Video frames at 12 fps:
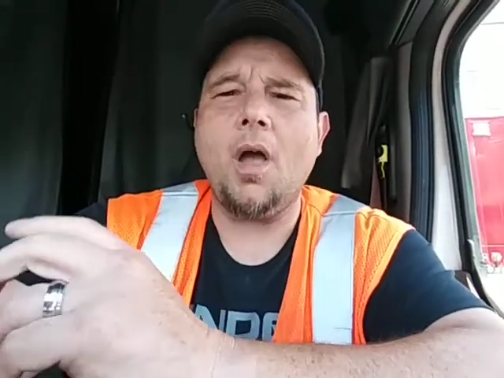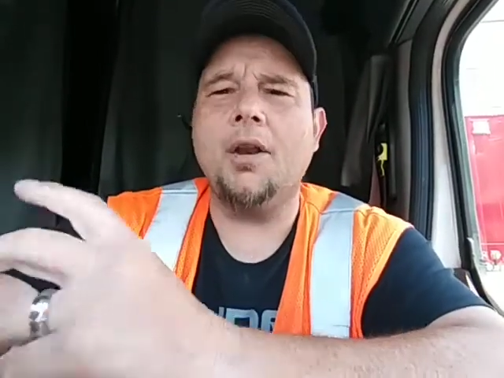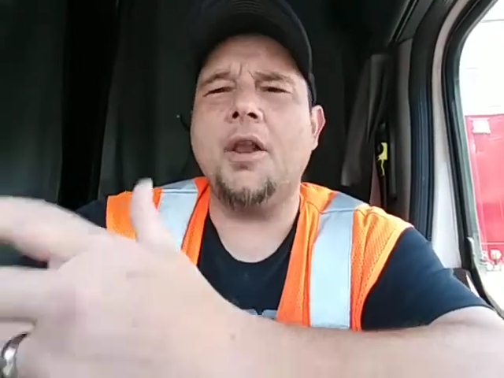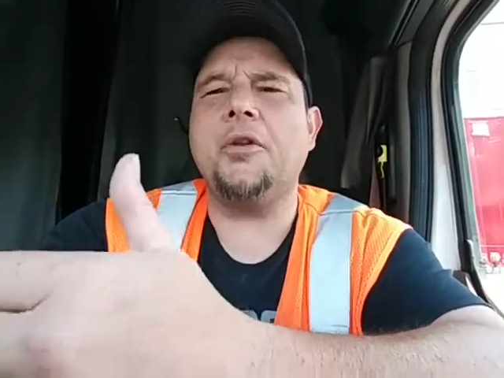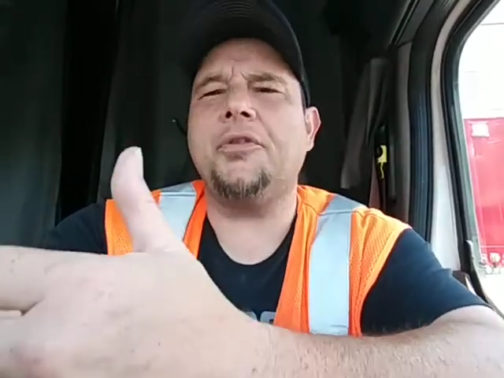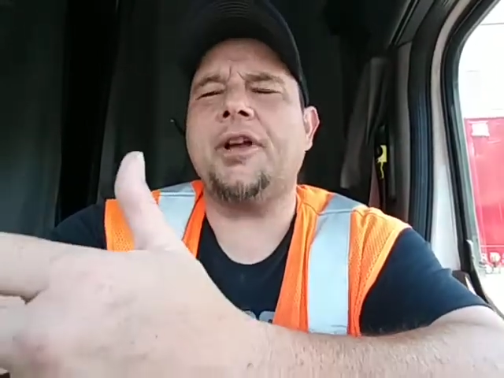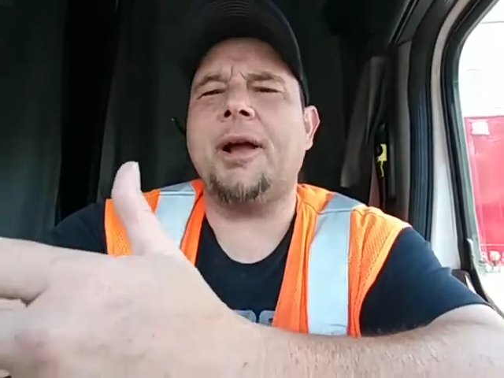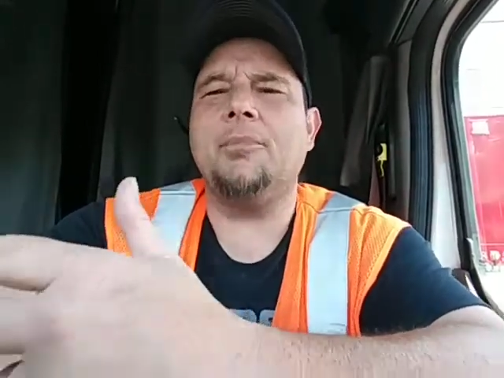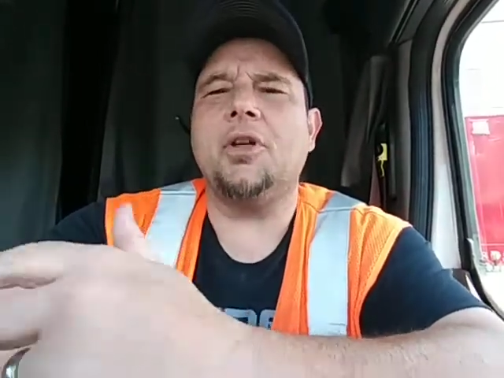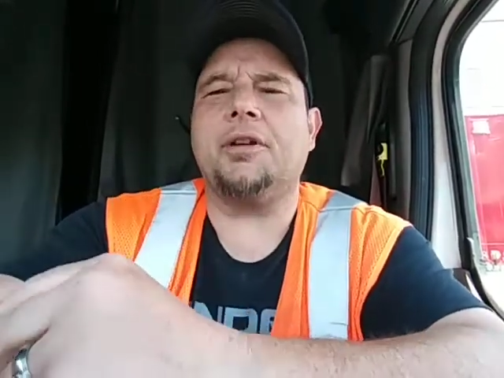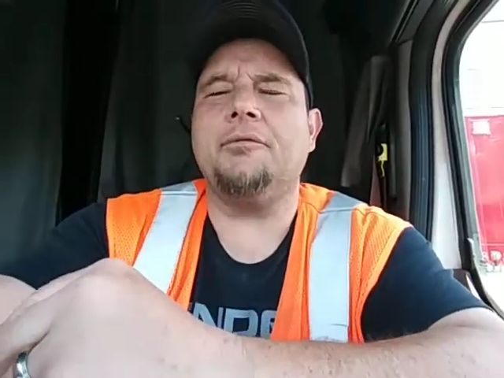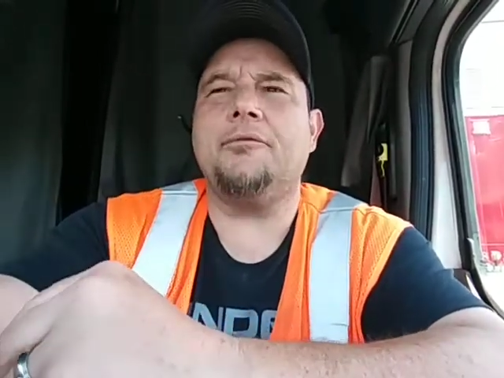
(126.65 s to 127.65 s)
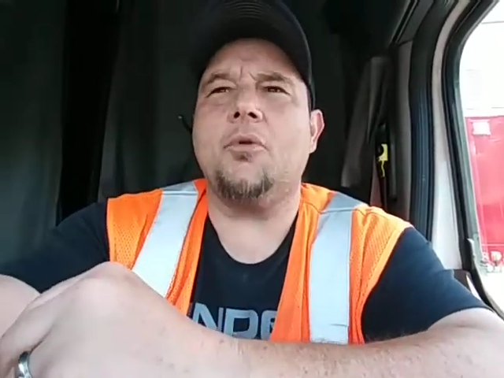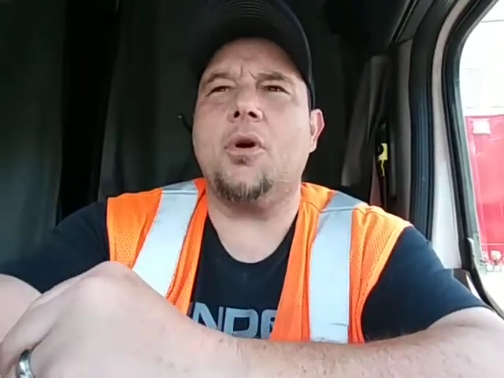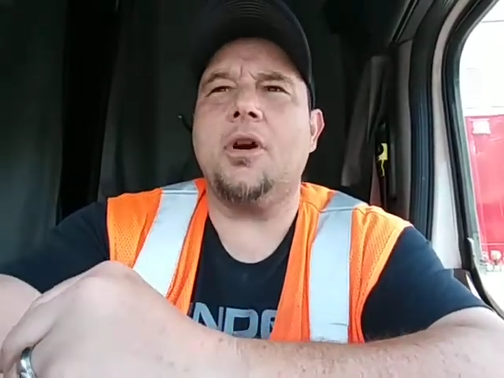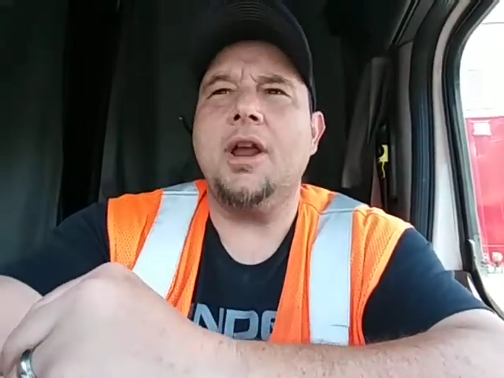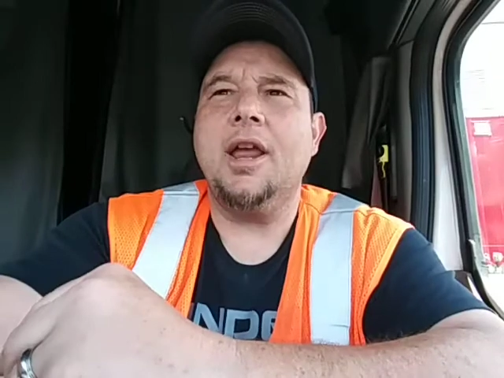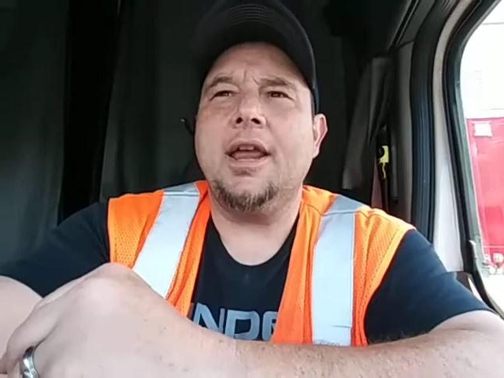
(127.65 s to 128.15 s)
Another thing I'm looking
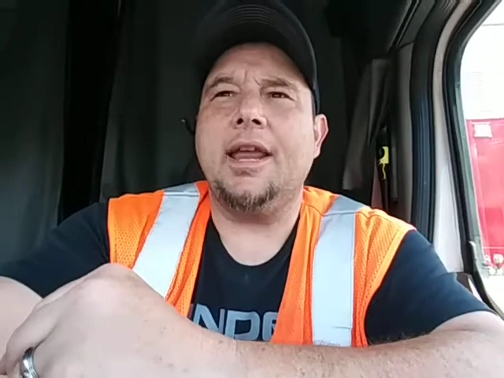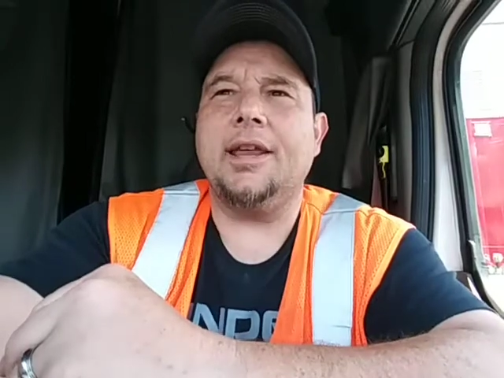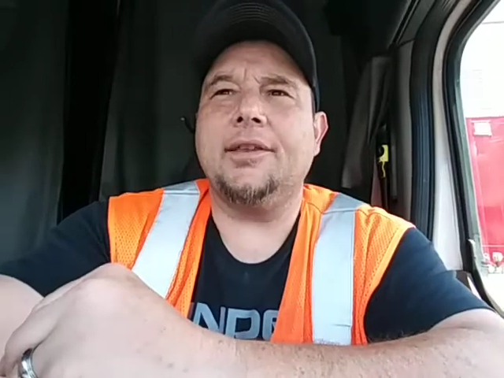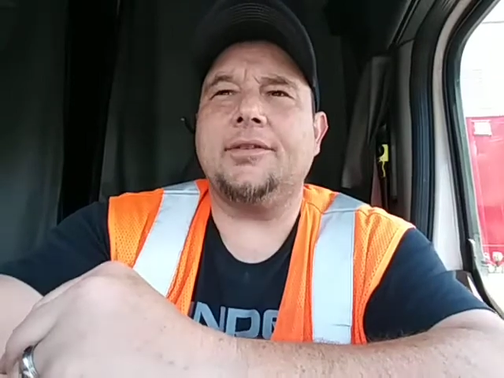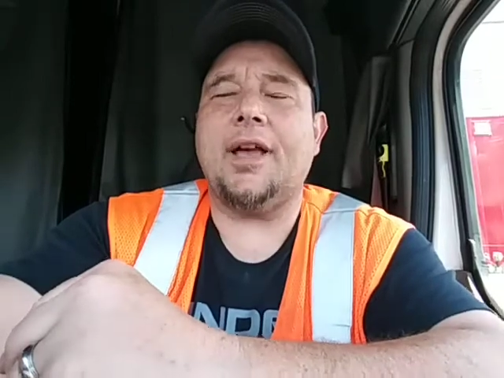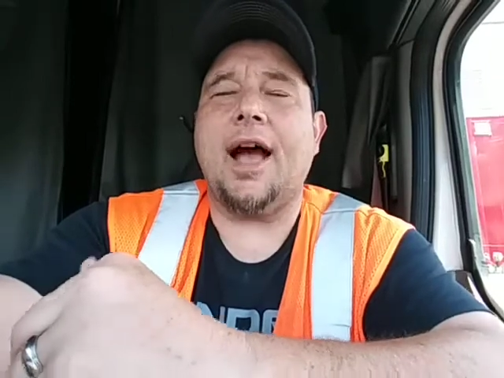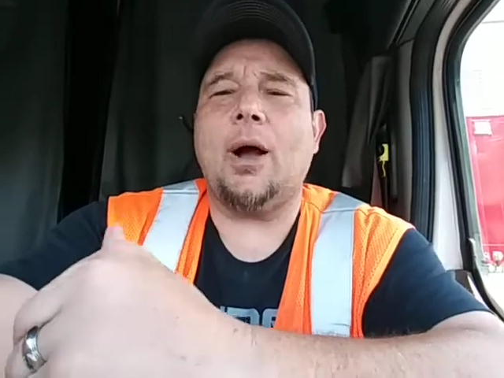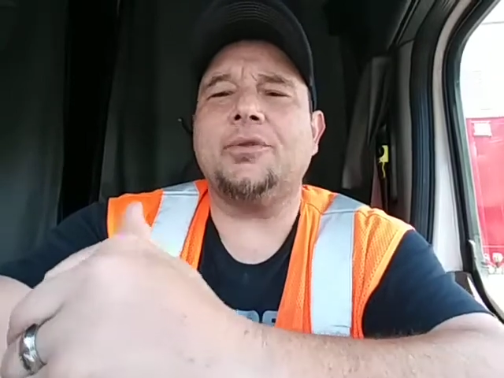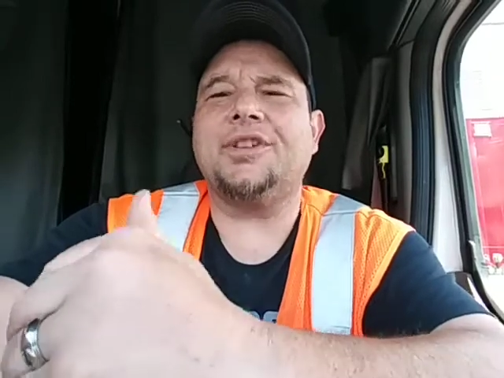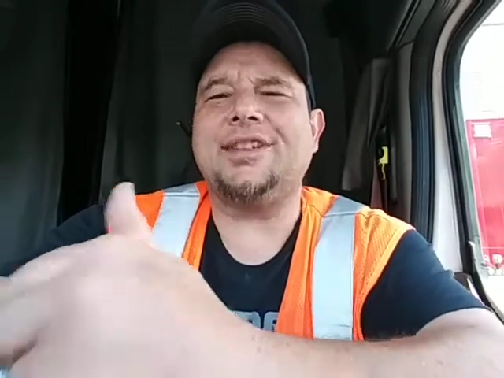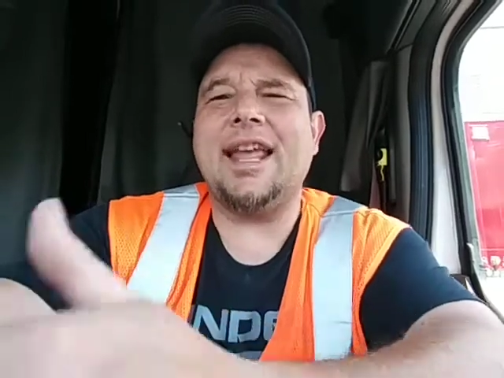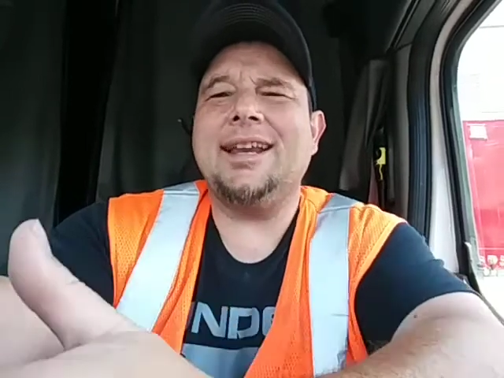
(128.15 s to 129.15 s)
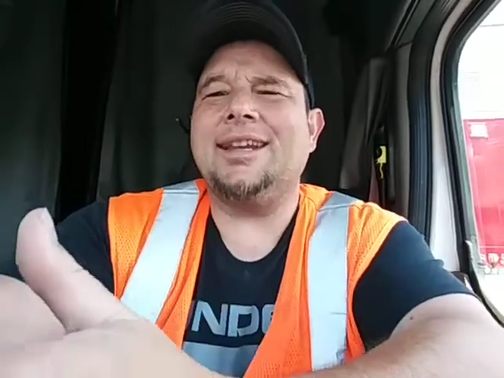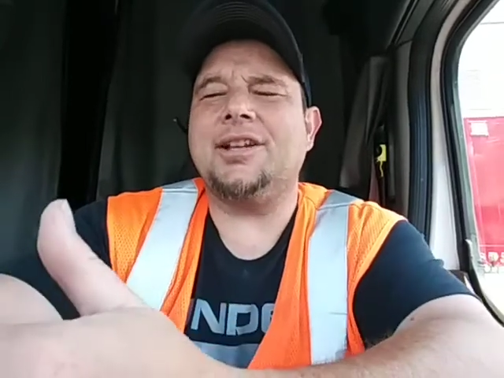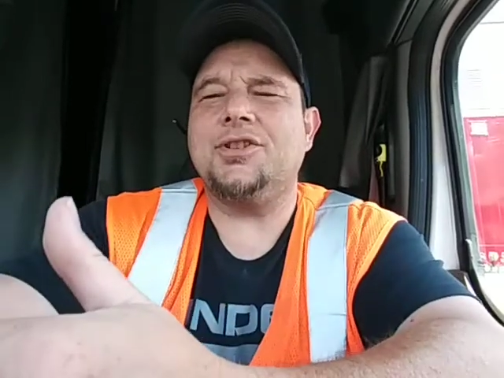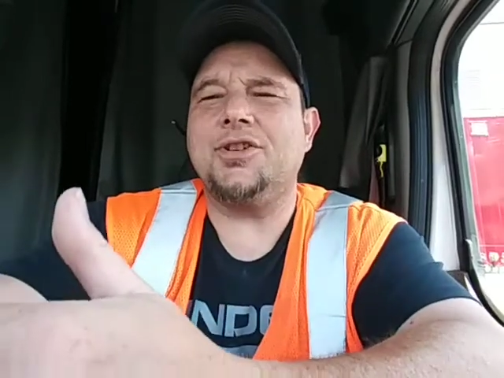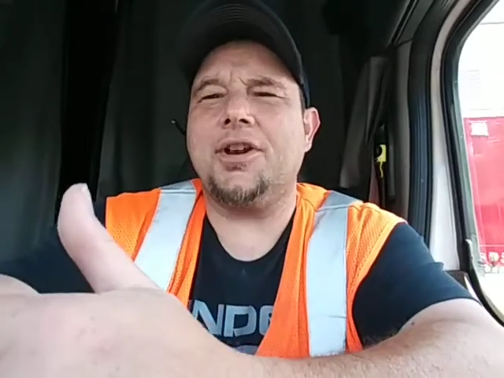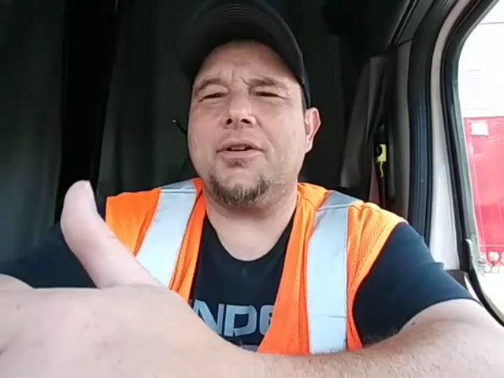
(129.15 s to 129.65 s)
for is outstanding
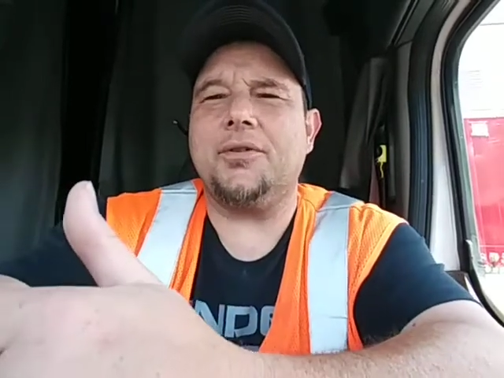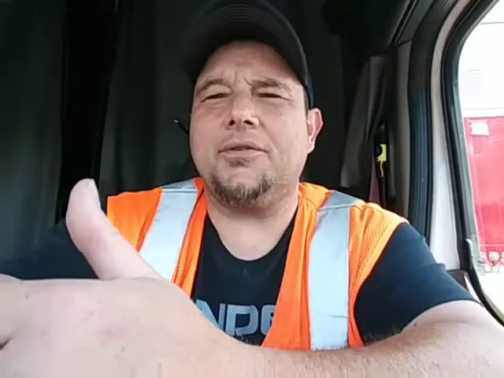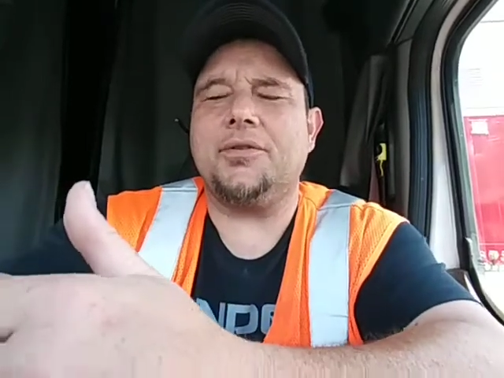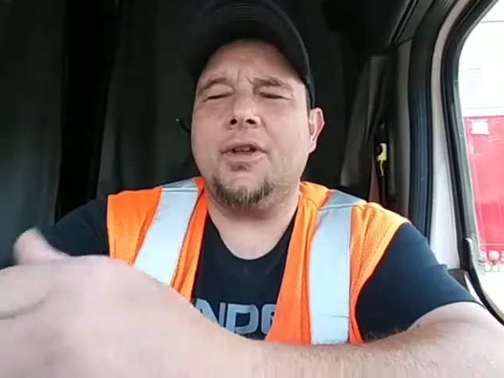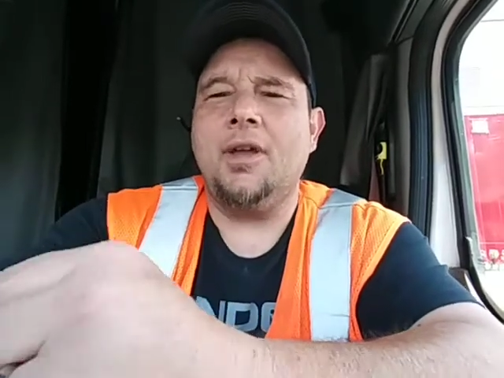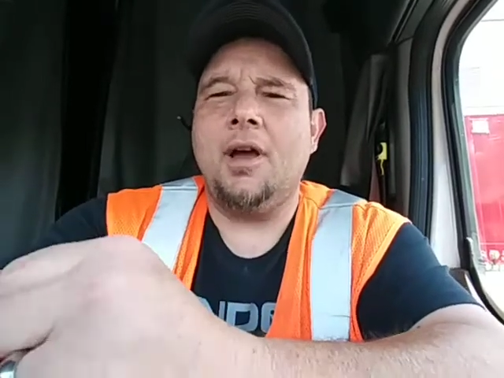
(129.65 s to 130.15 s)
shares.